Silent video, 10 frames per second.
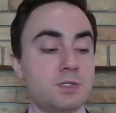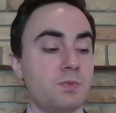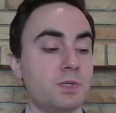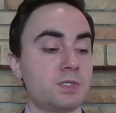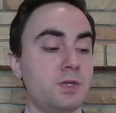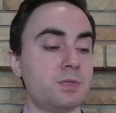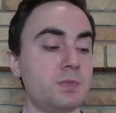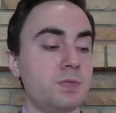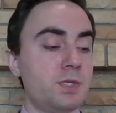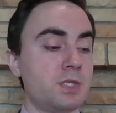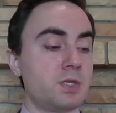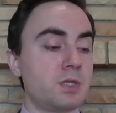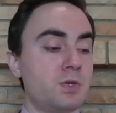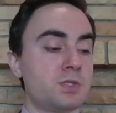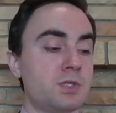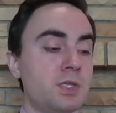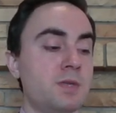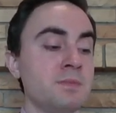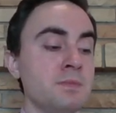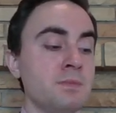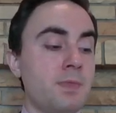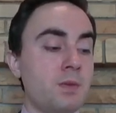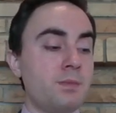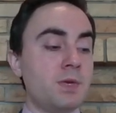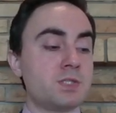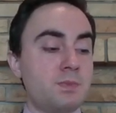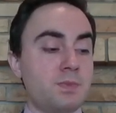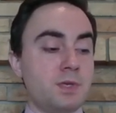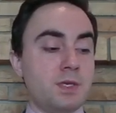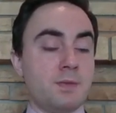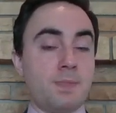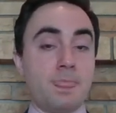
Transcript: he wants to ultimately reach the conclusion that there must be